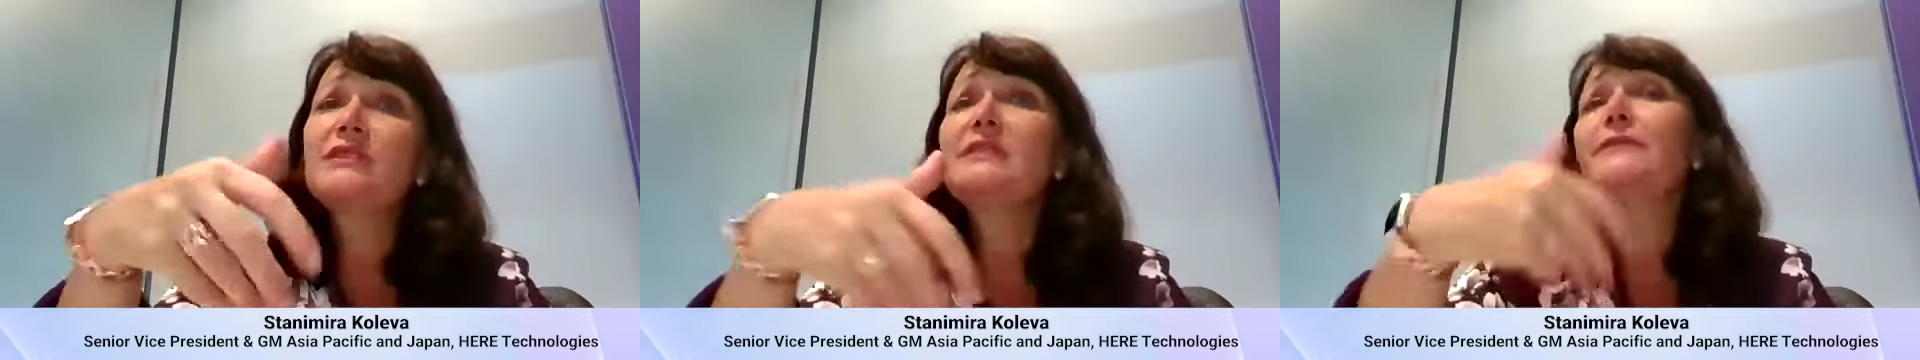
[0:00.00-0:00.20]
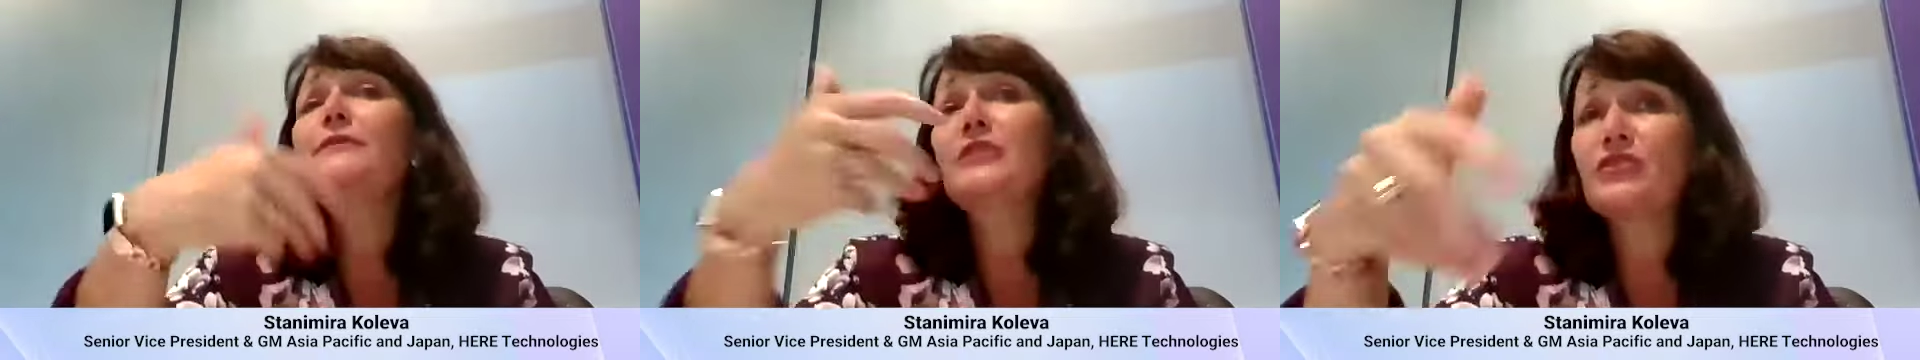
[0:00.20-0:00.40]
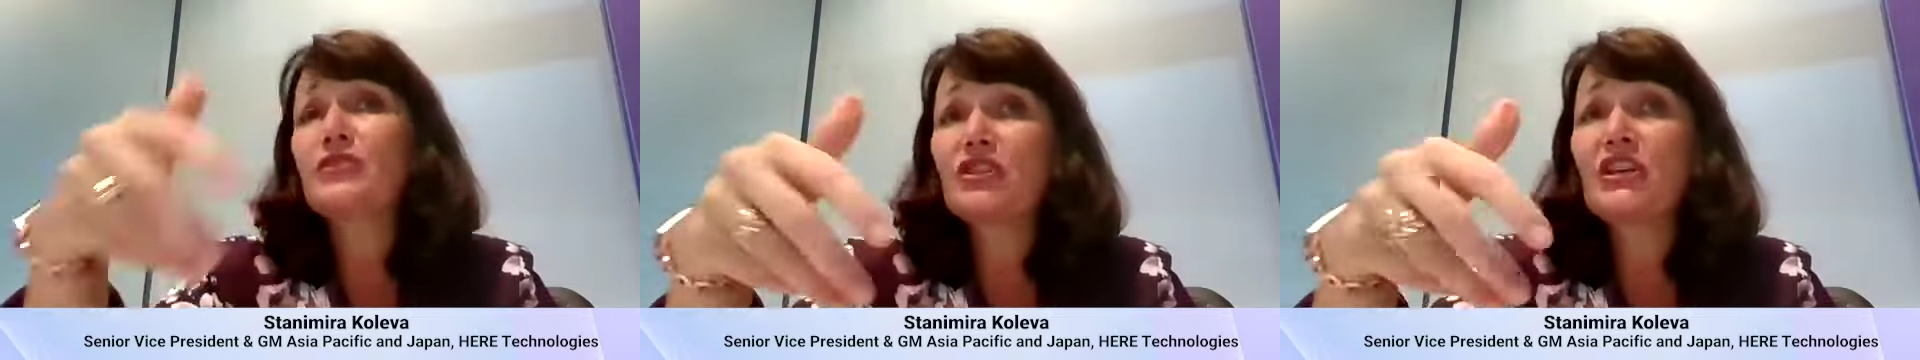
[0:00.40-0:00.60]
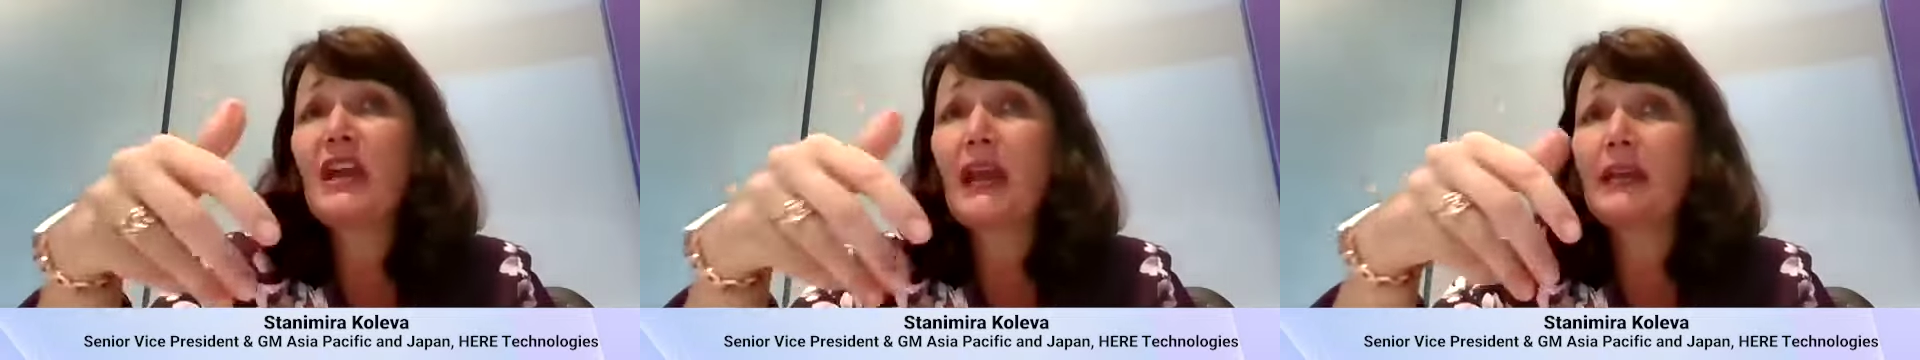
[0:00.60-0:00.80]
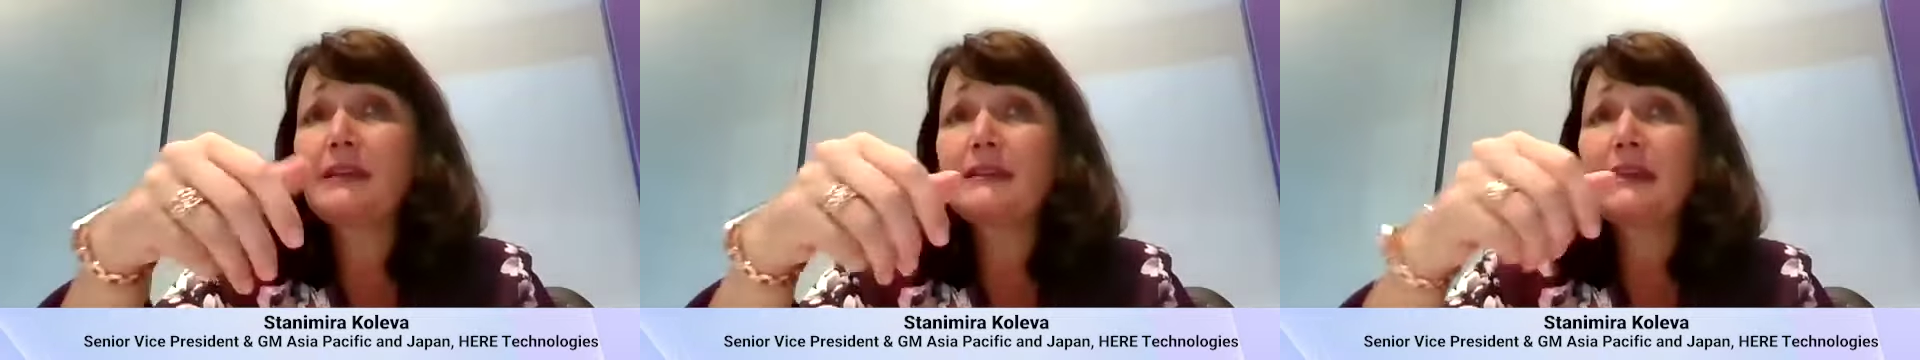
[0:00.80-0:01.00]

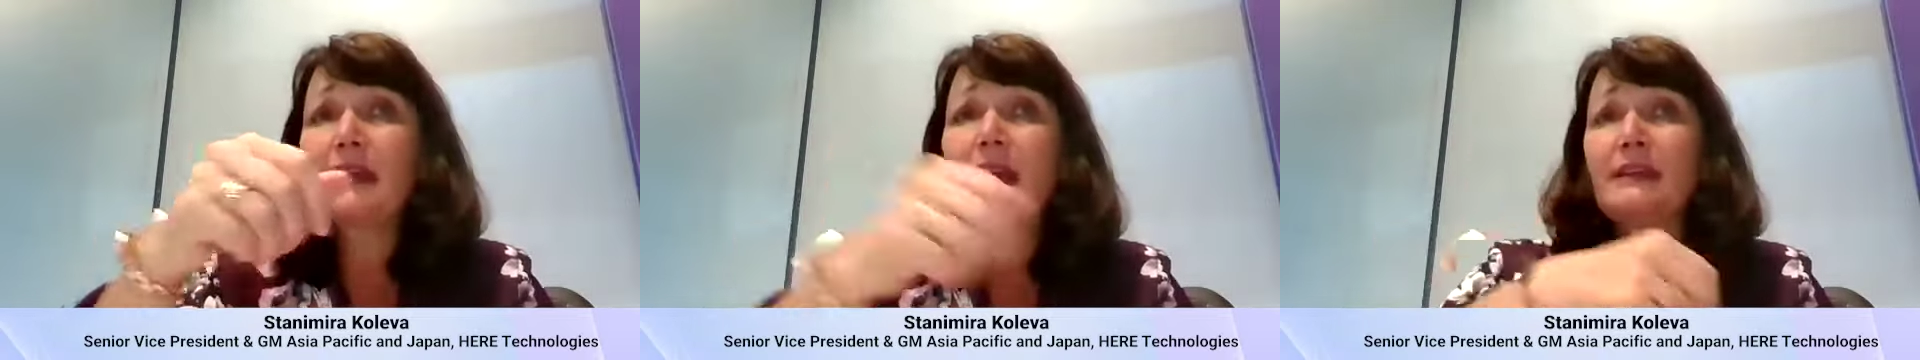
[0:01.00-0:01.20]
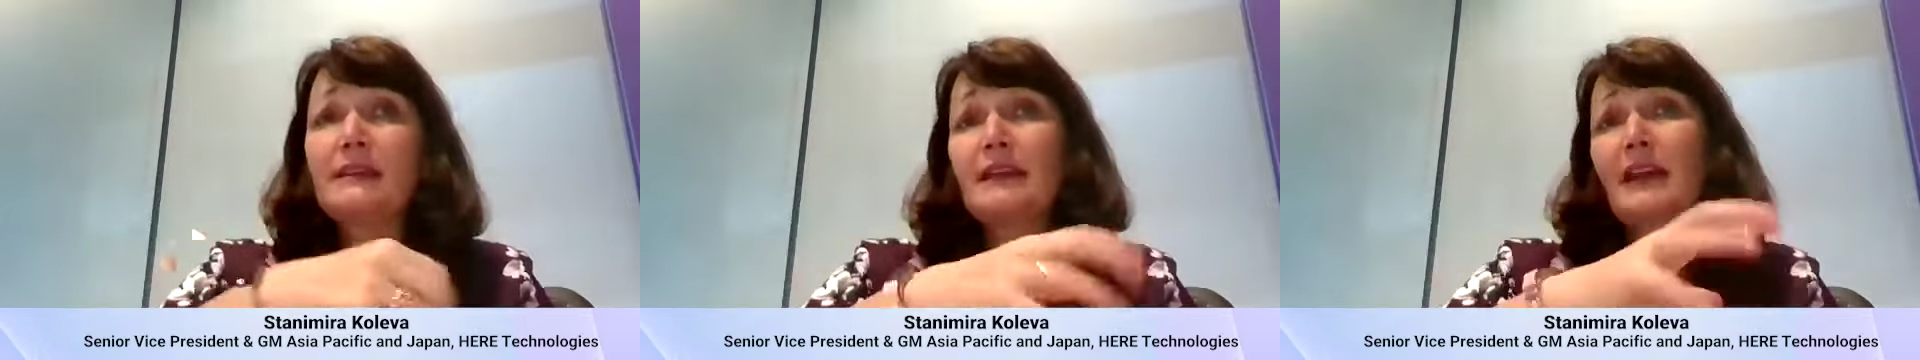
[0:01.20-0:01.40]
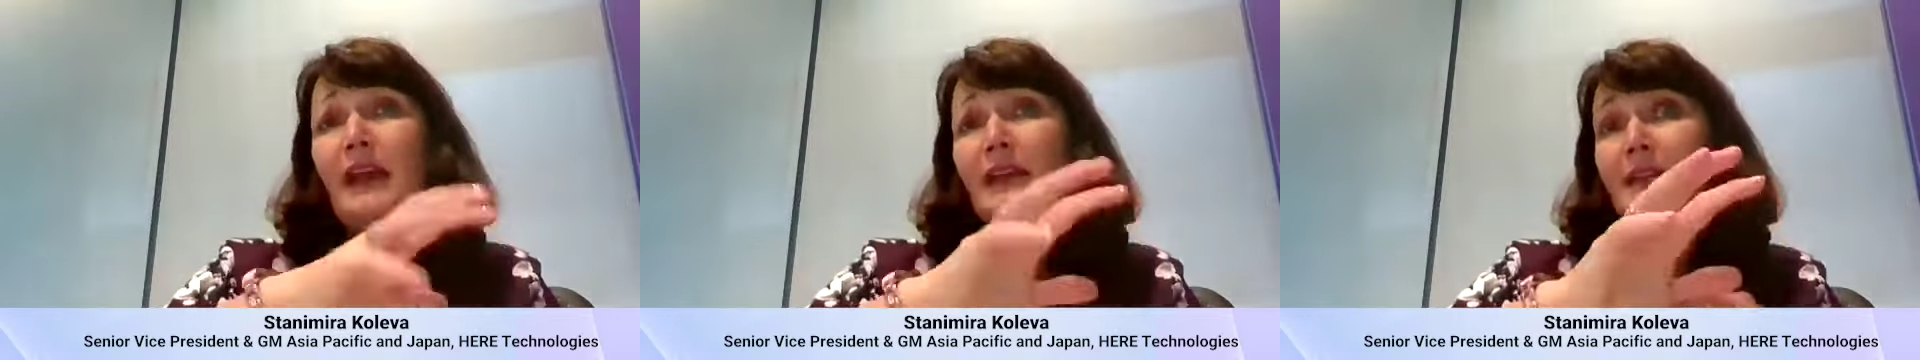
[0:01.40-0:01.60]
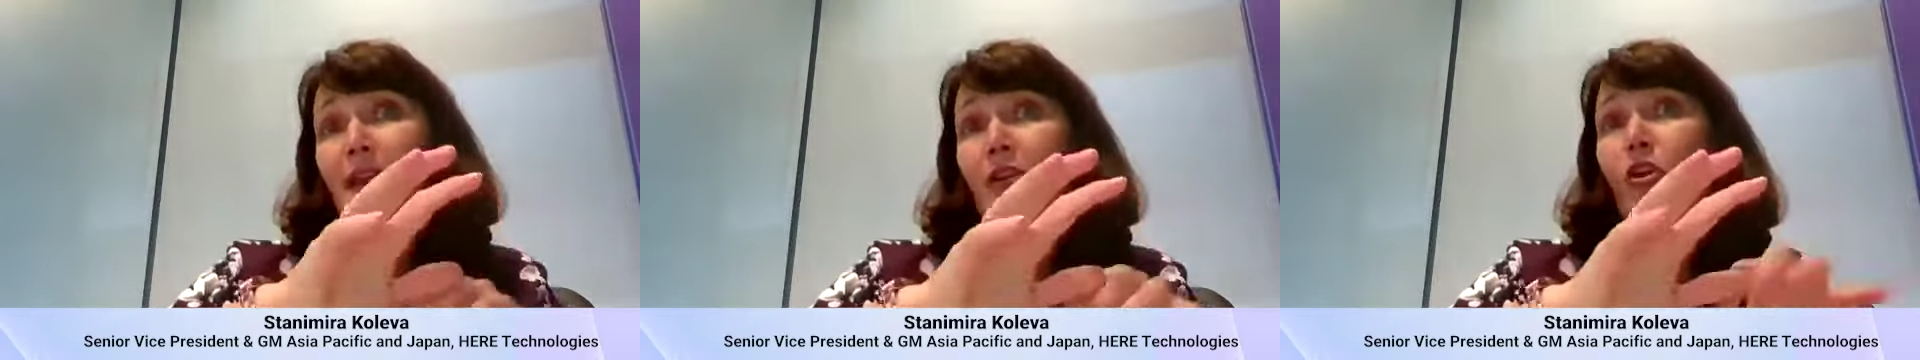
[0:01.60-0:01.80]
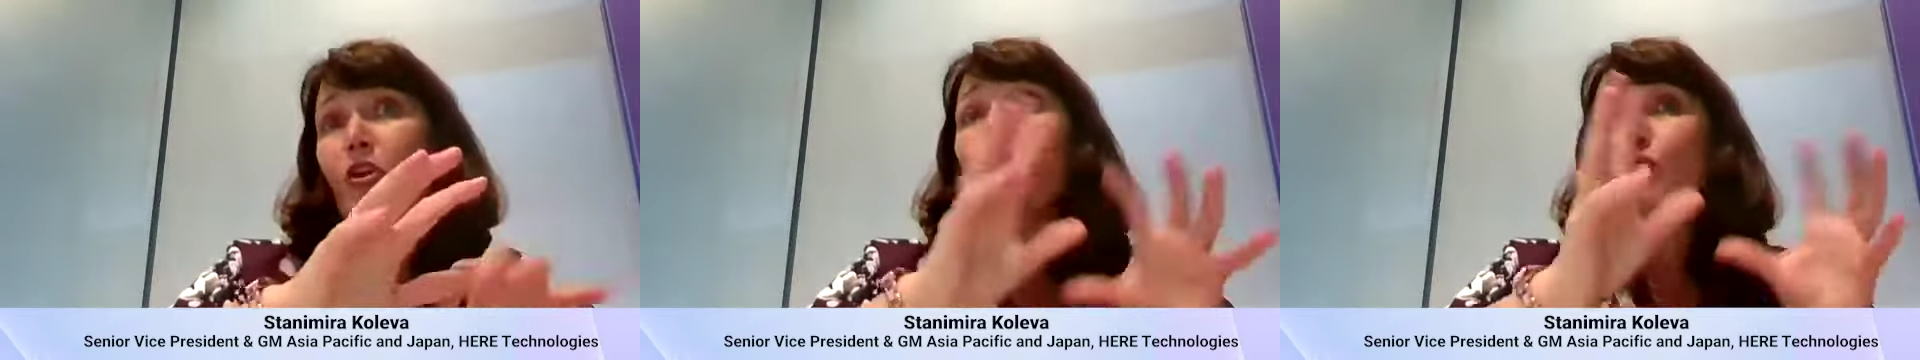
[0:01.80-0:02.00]
differentiate and create
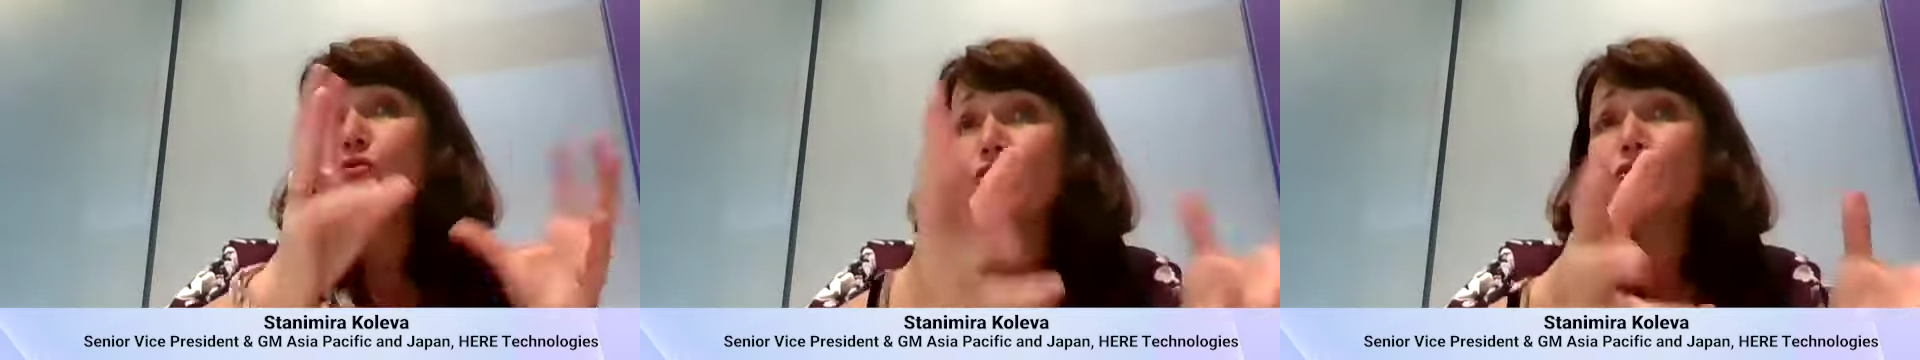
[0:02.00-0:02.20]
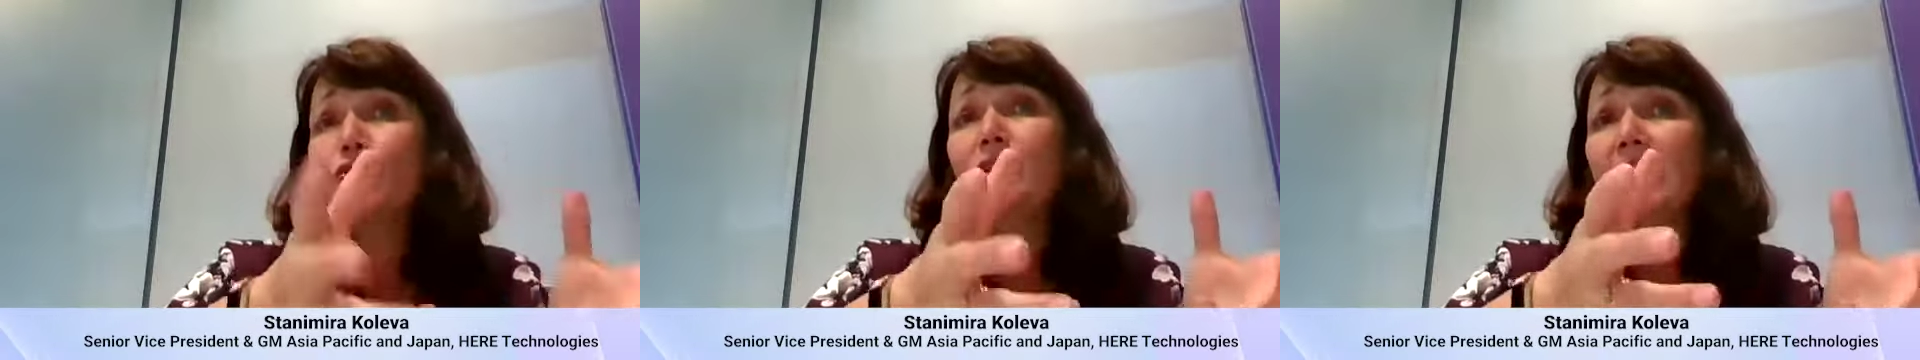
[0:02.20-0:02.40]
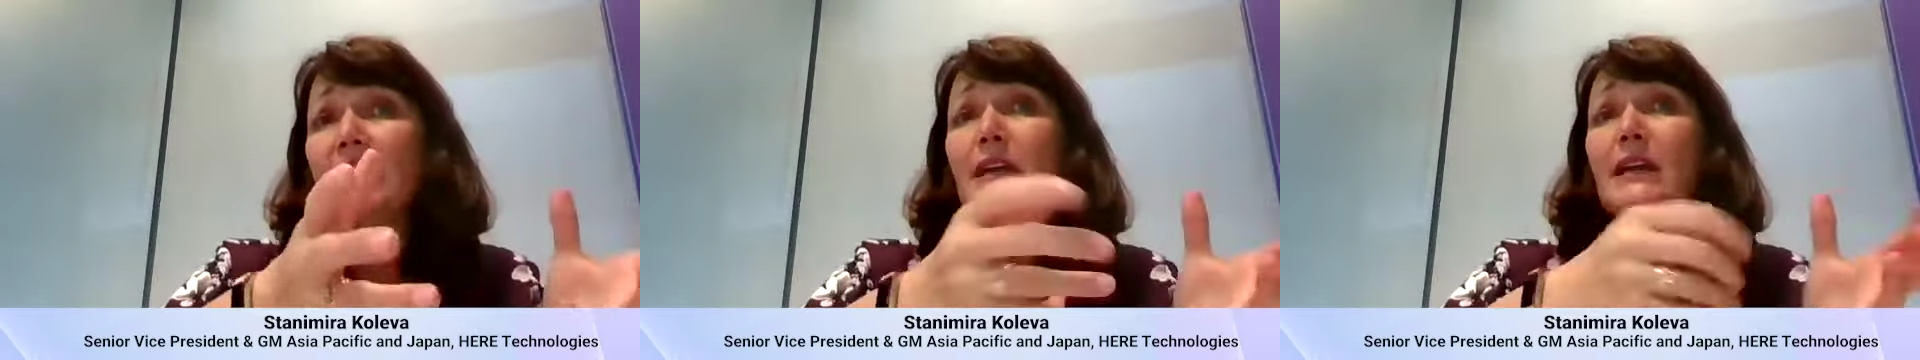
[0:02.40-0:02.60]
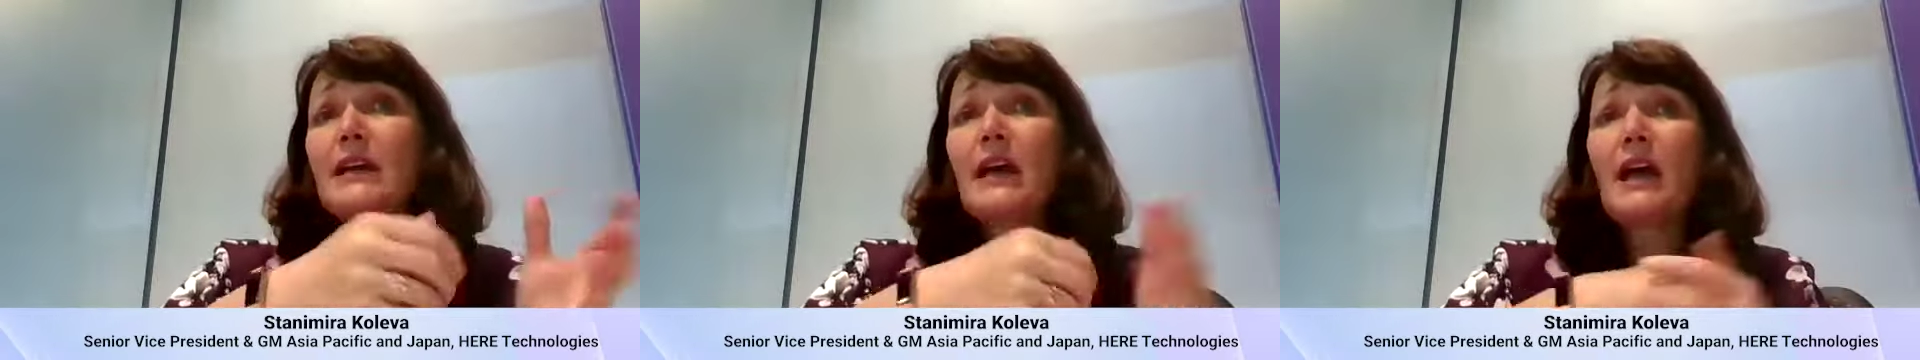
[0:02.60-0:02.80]
their own unique